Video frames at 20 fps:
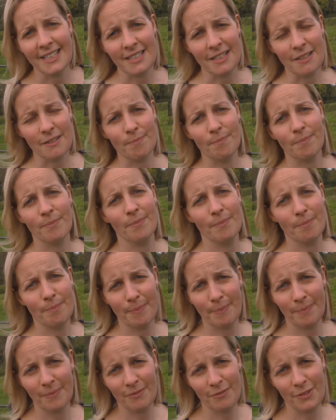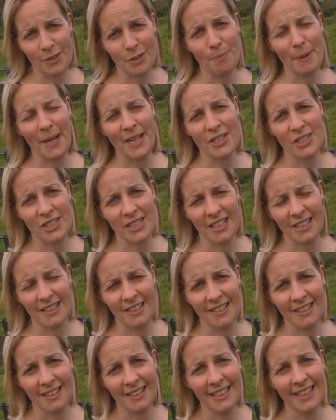It's a real page
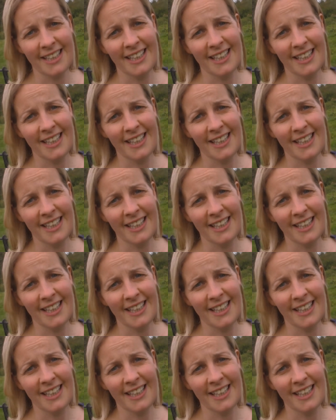turner.